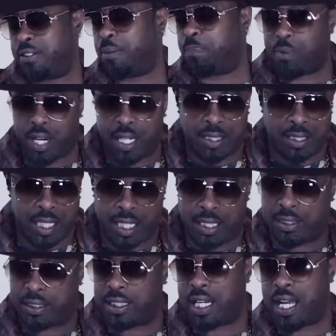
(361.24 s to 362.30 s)
and the
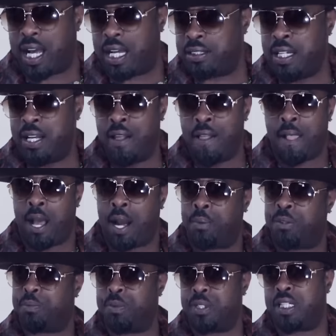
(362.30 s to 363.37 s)
breakdancing guys. I
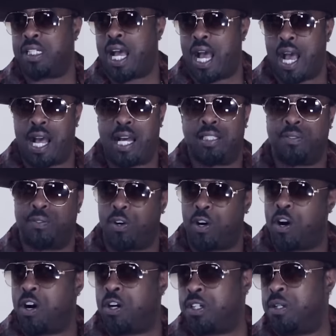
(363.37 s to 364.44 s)
was being the eyes for
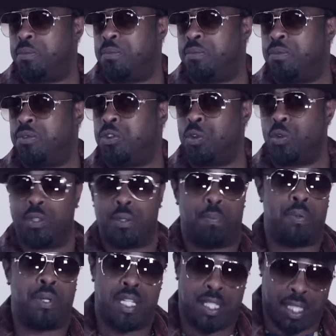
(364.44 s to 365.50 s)
all them through the
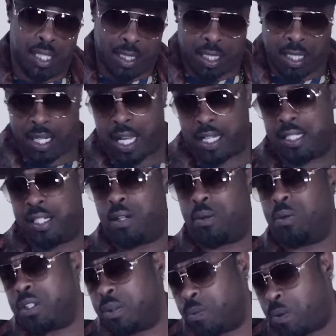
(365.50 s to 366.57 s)
beat, and then I dealt
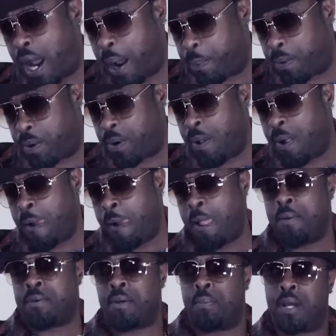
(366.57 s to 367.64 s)
with the rapper
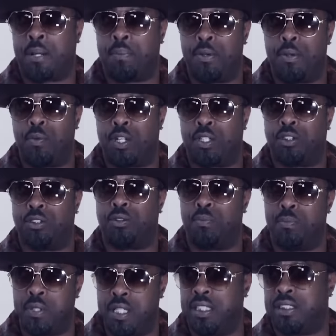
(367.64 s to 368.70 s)
to make me want to do
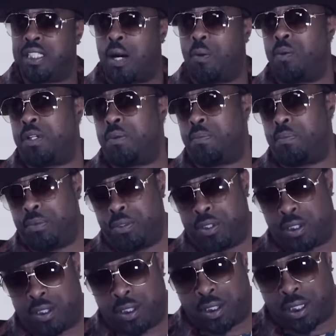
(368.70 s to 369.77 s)
beats. I wanted
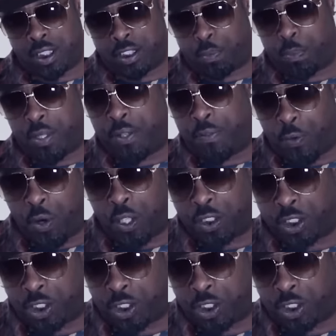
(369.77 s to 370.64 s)
to, to speak for a